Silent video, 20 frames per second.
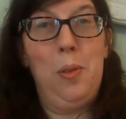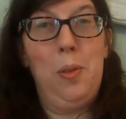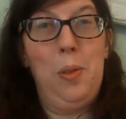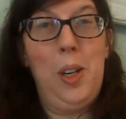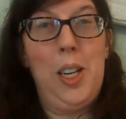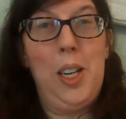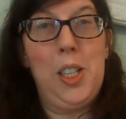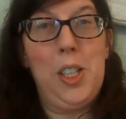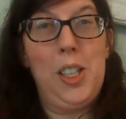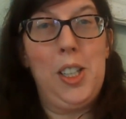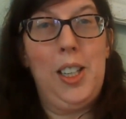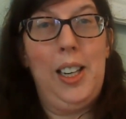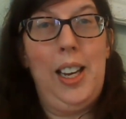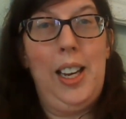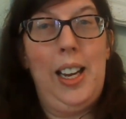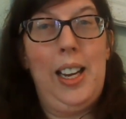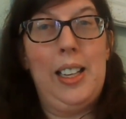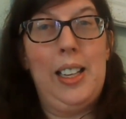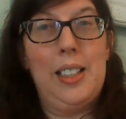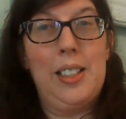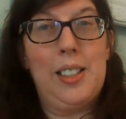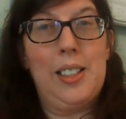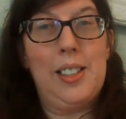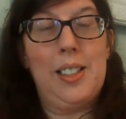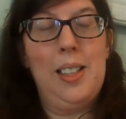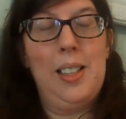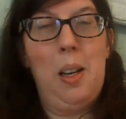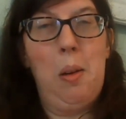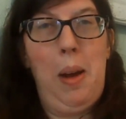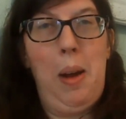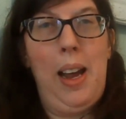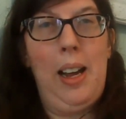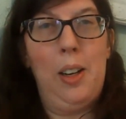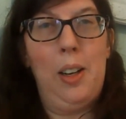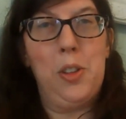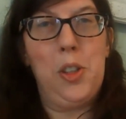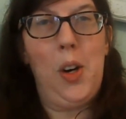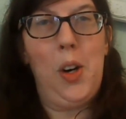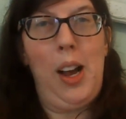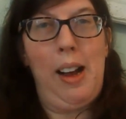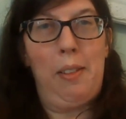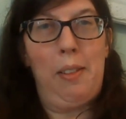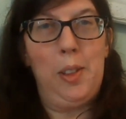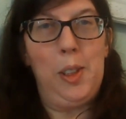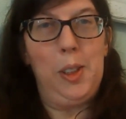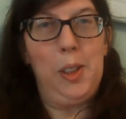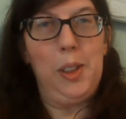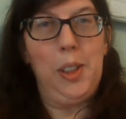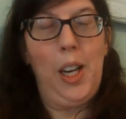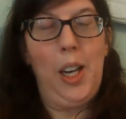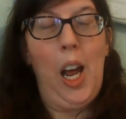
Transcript: Russia and somehow traveled